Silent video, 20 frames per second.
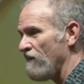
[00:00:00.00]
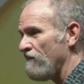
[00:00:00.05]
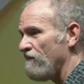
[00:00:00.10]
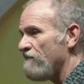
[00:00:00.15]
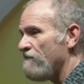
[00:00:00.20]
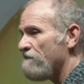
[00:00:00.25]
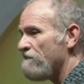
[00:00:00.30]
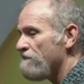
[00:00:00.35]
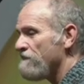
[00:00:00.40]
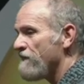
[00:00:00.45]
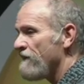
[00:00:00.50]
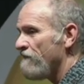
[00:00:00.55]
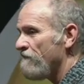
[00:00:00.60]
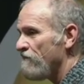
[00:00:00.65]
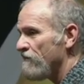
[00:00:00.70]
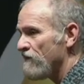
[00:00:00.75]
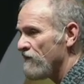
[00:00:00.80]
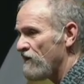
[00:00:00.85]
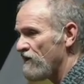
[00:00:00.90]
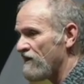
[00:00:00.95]
example.
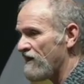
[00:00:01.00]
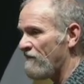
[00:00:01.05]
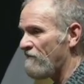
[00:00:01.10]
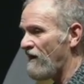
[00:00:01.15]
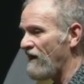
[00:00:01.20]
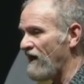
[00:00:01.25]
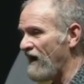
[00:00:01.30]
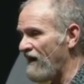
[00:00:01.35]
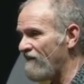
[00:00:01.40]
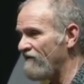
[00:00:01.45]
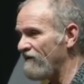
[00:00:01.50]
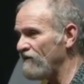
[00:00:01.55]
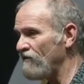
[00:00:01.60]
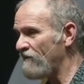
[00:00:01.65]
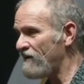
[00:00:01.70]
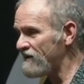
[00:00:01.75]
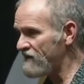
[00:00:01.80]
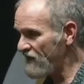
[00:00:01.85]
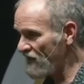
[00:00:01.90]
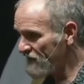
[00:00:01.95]
Years ago, there's a
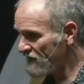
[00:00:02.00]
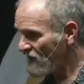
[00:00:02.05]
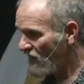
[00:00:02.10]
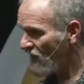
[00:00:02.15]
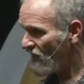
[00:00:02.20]
brother